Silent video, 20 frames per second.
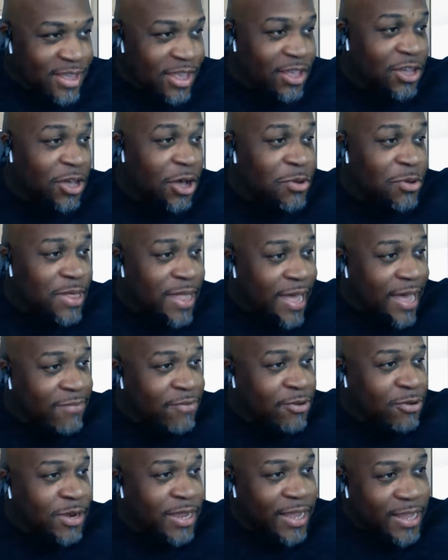go live
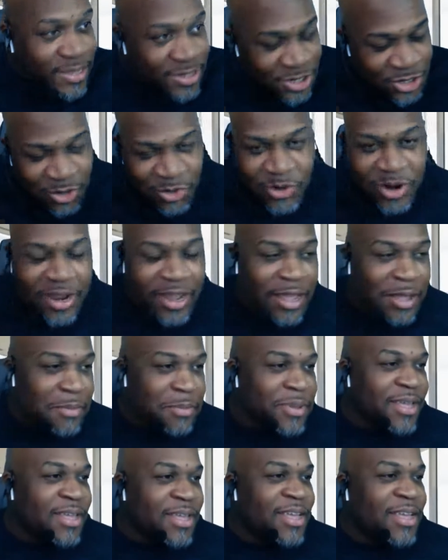on Instagram
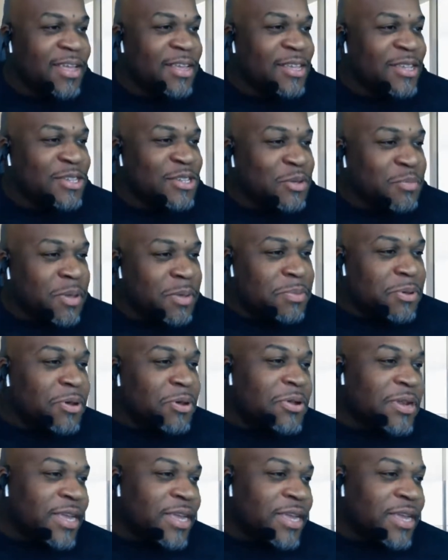so people on